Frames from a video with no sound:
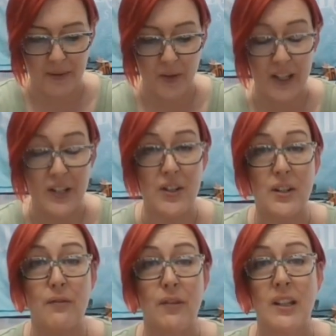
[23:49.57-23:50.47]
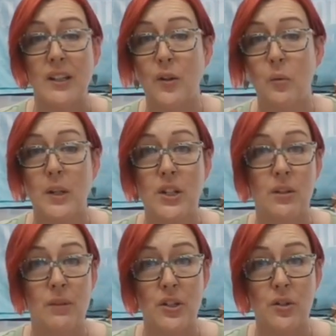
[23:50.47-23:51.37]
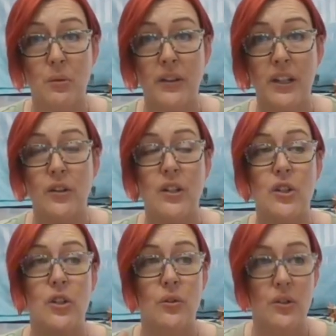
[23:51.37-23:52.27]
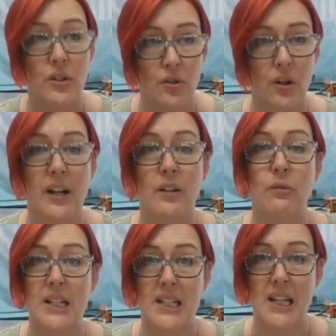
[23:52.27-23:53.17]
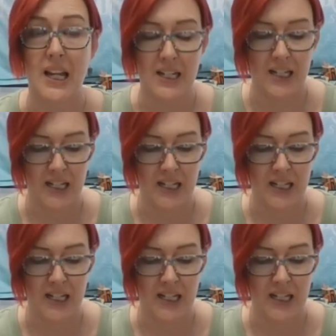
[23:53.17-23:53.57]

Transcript: So that's just a fun little witchy ritual that you can do to try and reset.